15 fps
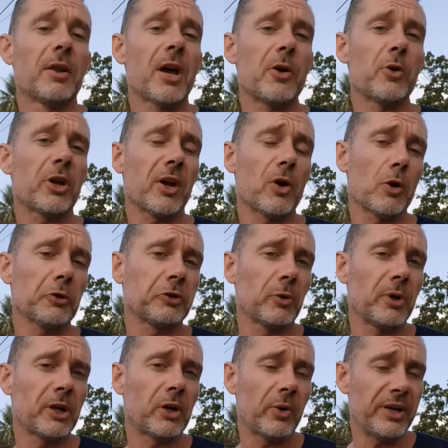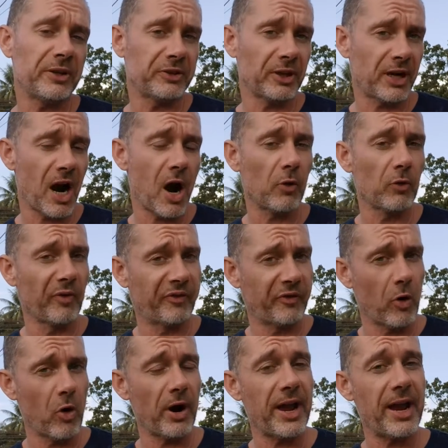Now you can also increase the count of
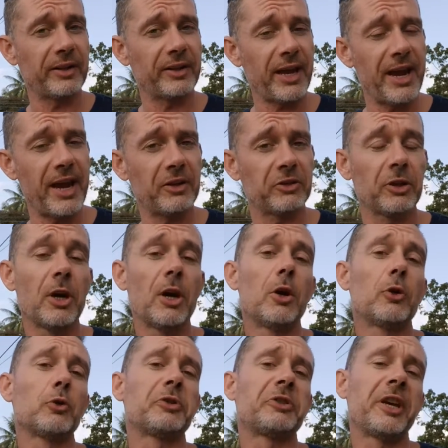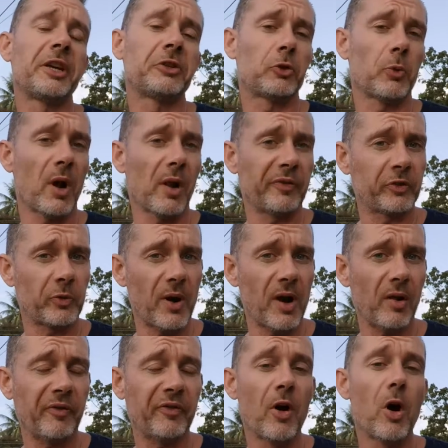4, 8, 8 to 6, 12,
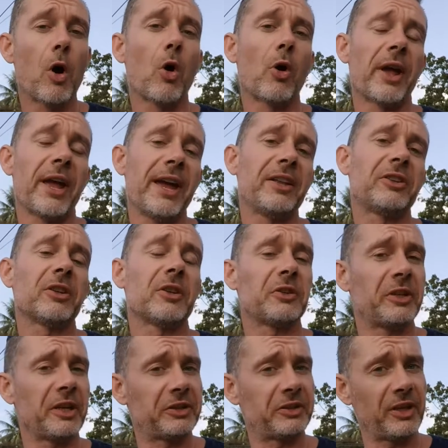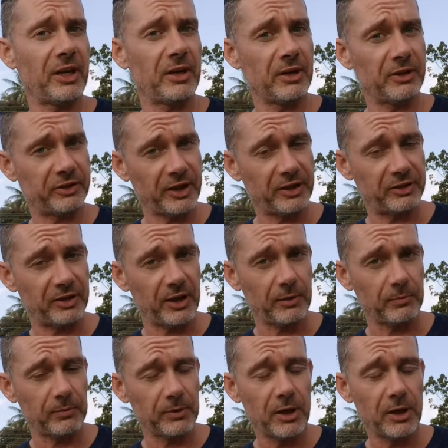12 or 8, 16, 16.